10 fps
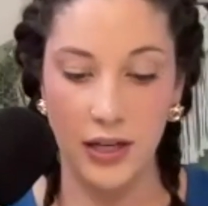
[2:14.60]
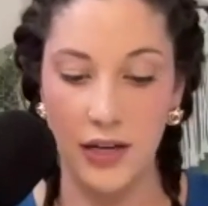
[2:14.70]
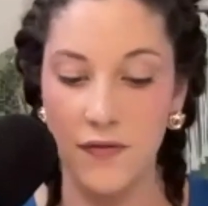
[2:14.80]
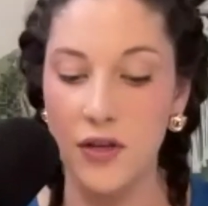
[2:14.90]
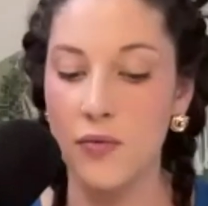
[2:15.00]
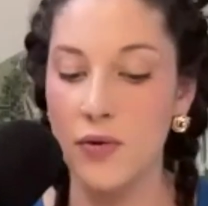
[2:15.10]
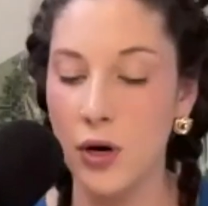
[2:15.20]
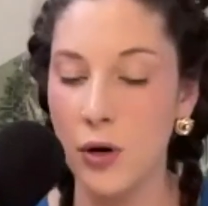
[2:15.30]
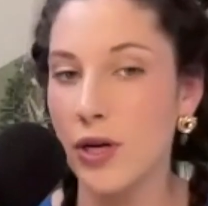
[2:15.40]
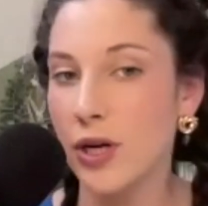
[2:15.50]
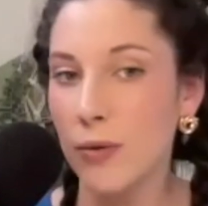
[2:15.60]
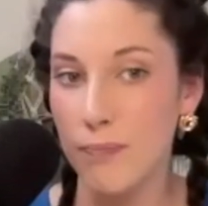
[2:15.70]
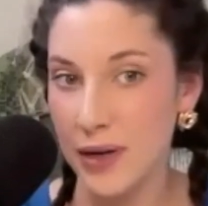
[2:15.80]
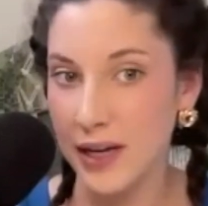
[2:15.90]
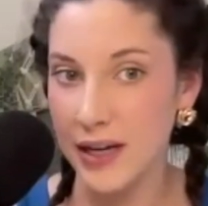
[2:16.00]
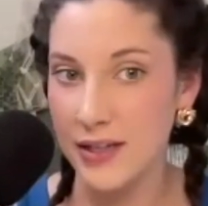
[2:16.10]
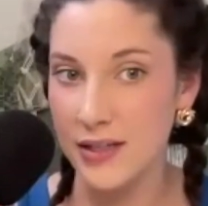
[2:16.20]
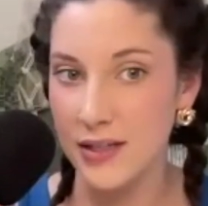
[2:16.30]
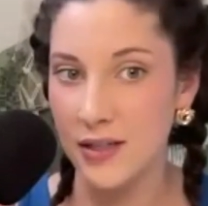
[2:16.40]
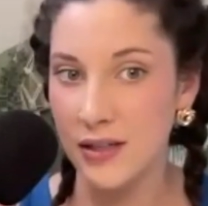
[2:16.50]
if you know your
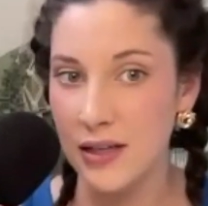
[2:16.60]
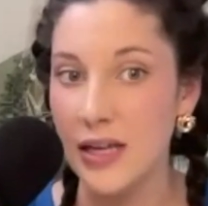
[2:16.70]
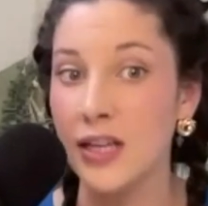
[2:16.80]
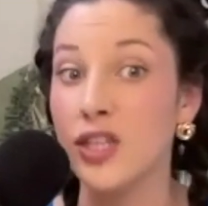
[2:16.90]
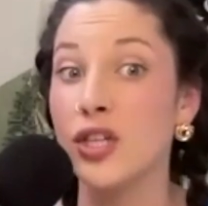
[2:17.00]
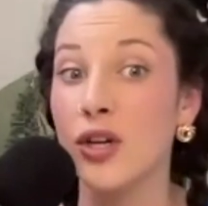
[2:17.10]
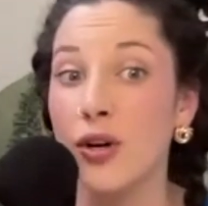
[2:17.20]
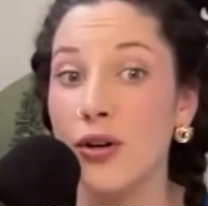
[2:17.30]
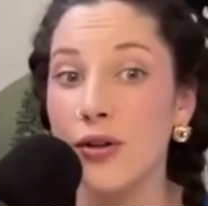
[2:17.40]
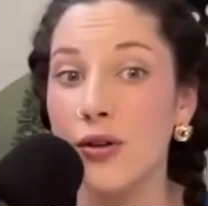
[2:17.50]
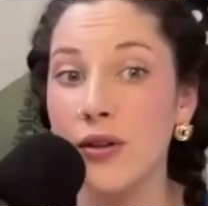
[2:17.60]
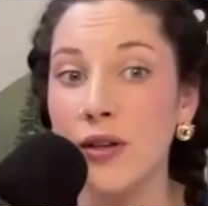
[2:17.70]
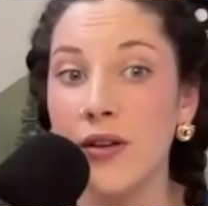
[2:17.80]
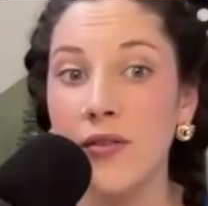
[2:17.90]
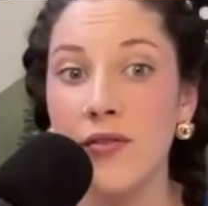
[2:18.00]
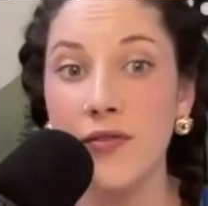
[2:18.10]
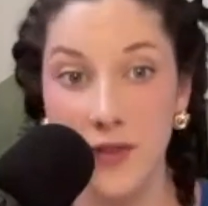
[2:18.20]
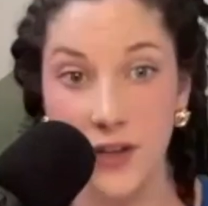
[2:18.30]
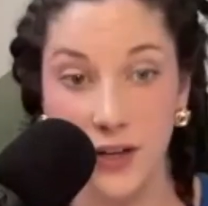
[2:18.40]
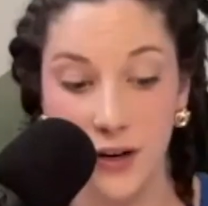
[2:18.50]
biggest internal
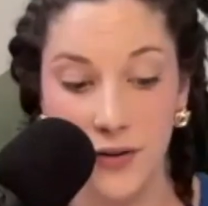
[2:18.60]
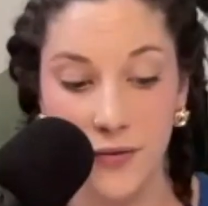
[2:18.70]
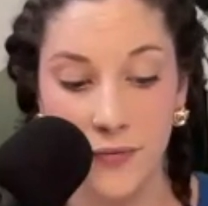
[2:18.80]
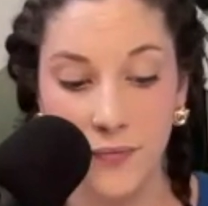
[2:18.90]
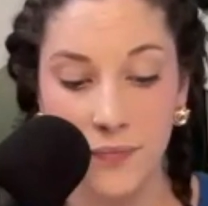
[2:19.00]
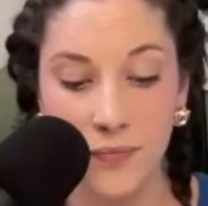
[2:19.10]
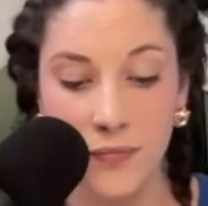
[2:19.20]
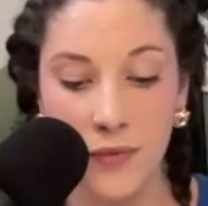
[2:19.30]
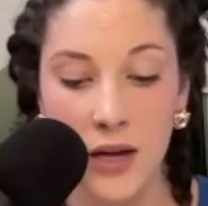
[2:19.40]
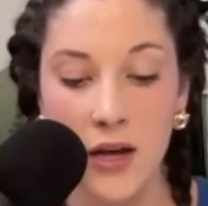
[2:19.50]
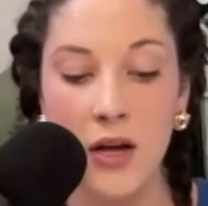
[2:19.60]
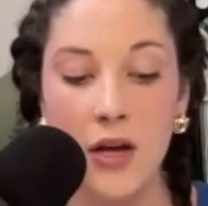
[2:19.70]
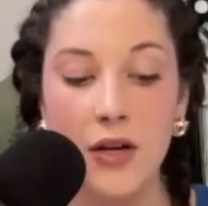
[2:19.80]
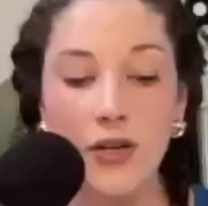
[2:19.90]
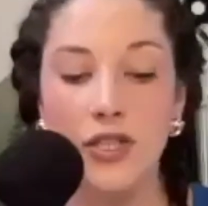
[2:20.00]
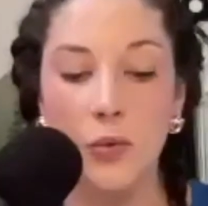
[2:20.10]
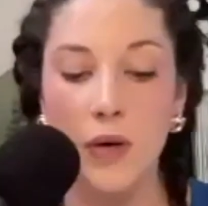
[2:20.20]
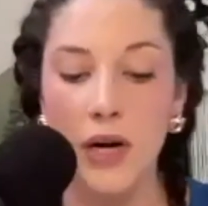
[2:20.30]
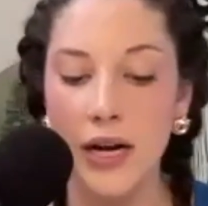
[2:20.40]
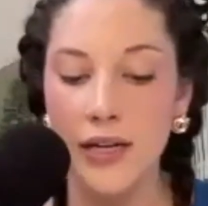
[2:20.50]
fear. So when
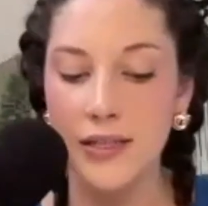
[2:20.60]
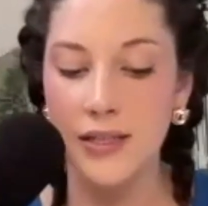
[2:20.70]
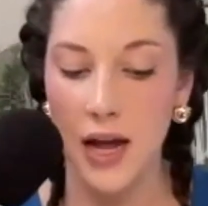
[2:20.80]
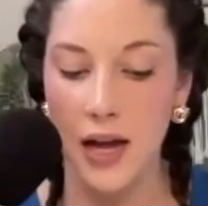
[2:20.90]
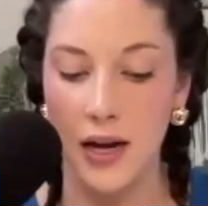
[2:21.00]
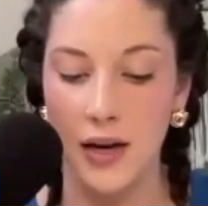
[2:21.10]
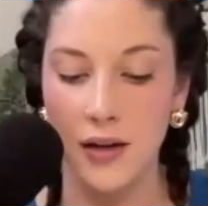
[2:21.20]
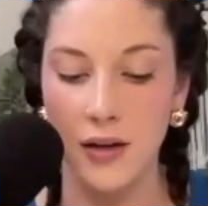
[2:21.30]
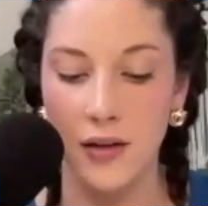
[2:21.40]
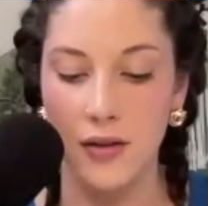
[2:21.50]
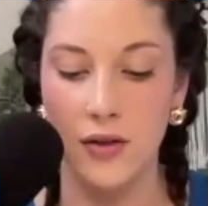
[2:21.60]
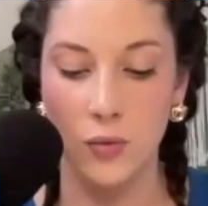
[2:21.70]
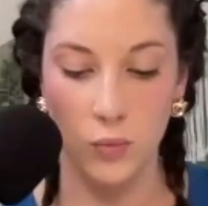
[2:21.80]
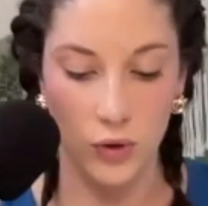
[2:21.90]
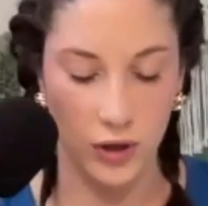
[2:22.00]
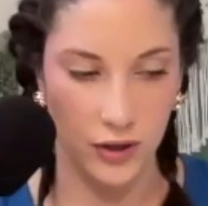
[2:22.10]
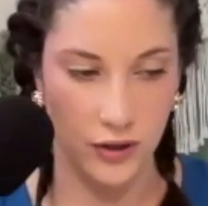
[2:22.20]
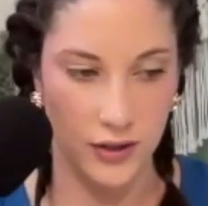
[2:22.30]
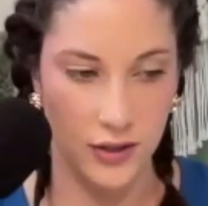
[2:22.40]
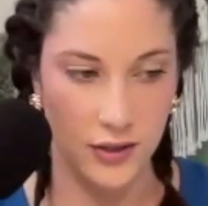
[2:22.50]
I say the
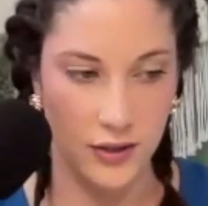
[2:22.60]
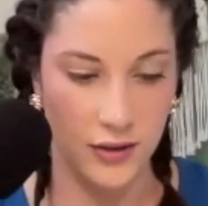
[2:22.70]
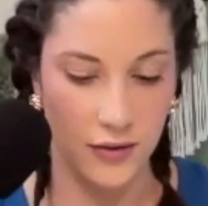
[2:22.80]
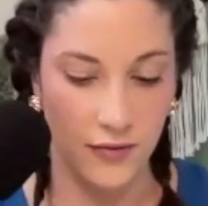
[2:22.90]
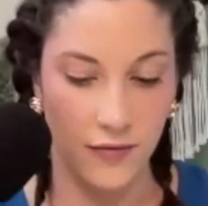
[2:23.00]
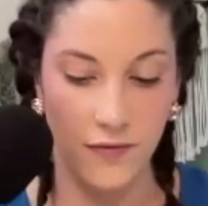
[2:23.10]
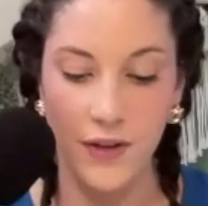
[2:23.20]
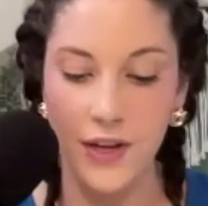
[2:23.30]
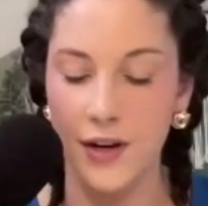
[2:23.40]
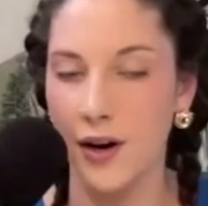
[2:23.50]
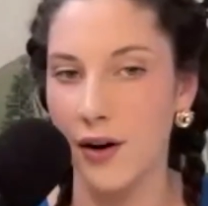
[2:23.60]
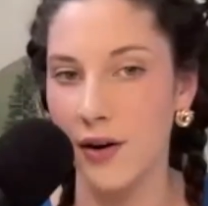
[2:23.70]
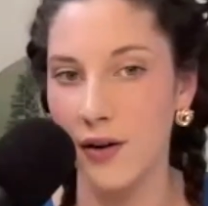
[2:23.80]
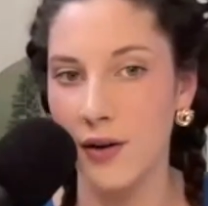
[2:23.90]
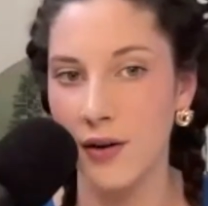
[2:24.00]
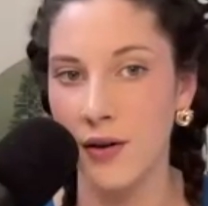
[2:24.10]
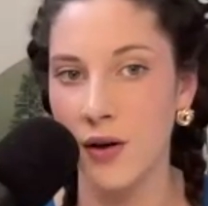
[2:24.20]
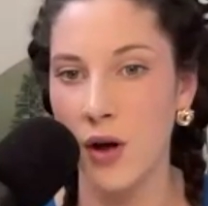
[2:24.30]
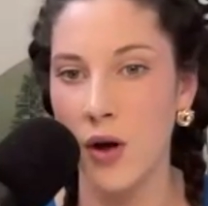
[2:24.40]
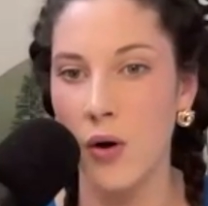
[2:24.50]
words fear,
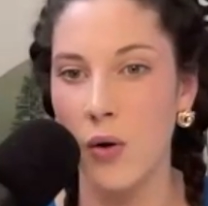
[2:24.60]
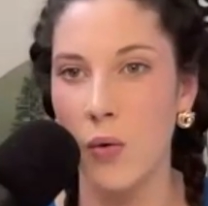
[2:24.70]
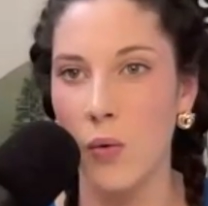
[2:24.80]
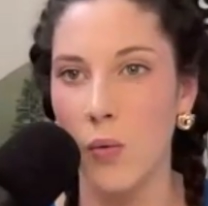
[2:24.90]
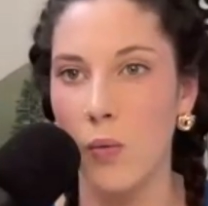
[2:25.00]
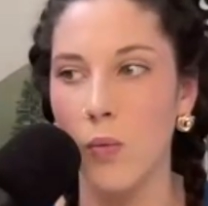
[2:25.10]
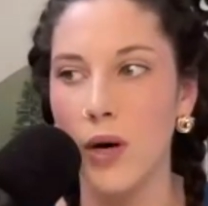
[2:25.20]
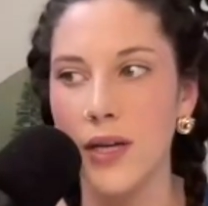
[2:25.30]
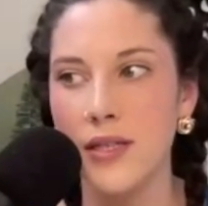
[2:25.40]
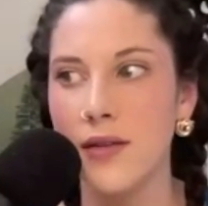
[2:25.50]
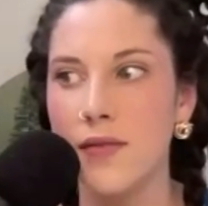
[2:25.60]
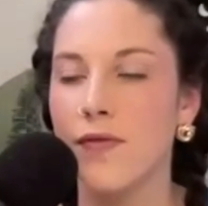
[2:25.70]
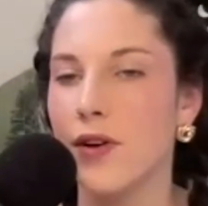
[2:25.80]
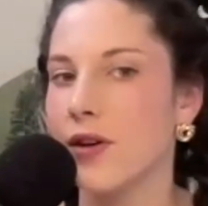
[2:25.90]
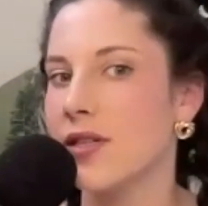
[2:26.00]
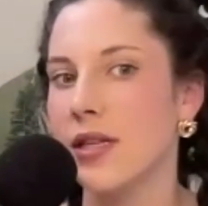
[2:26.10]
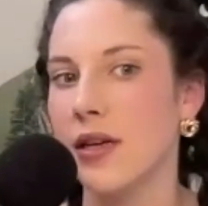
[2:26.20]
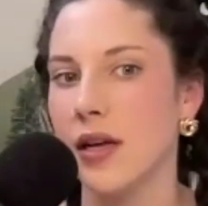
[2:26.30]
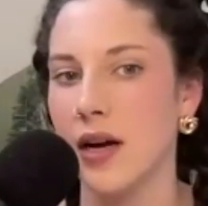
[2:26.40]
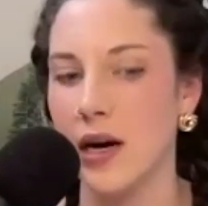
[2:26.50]
what is the first thing
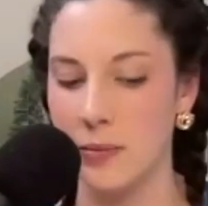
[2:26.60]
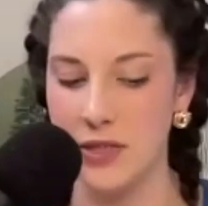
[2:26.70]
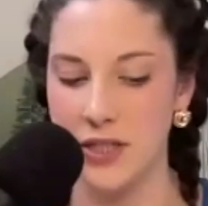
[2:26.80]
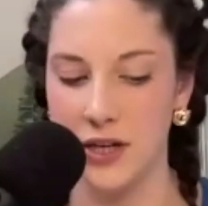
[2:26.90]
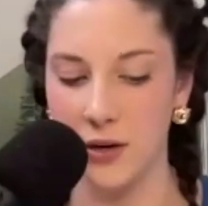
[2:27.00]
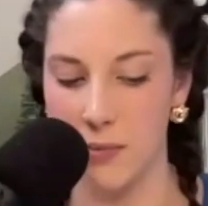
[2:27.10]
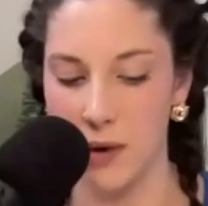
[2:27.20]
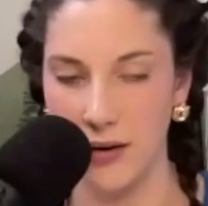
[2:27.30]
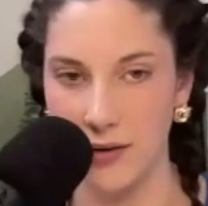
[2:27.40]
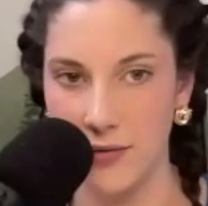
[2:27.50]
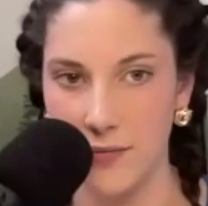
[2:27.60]
that comes to your mind?